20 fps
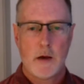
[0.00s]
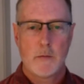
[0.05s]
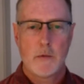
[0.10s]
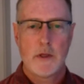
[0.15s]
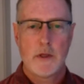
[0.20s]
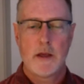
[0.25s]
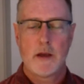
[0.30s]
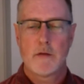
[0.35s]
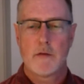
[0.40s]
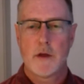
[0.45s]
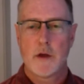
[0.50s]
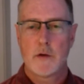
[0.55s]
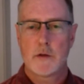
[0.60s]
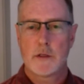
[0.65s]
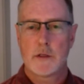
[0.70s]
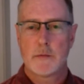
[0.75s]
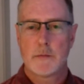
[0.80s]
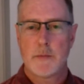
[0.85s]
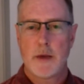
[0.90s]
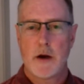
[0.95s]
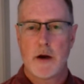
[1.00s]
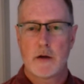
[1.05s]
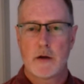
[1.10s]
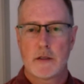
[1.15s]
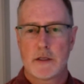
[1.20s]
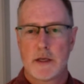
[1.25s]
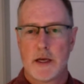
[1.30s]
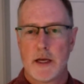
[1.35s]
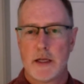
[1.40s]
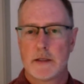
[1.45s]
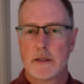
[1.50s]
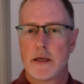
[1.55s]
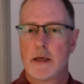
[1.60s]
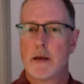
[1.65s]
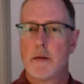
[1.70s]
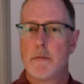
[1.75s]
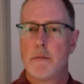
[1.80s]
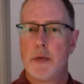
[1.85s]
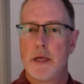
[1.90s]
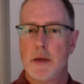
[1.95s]
We think of those as parasites,
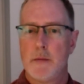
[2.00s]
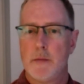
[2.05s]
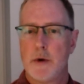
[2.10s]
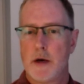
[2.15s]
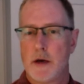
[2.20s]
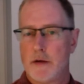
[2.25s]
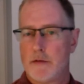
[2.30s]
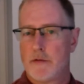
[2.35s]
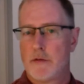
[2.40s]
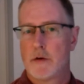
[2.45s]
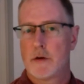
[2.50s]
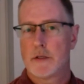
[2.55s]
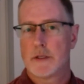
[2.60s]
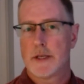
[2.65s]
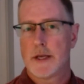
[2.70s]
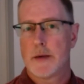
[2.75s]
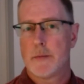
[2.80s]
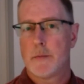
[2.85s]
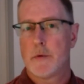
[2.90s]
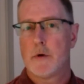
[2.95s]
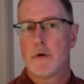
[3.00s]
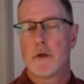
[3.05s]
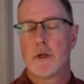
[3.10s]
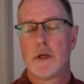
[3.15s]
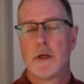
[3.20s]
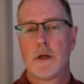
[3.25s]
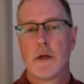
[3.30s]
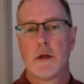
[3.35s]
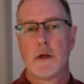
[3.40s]
like amoeba, for example.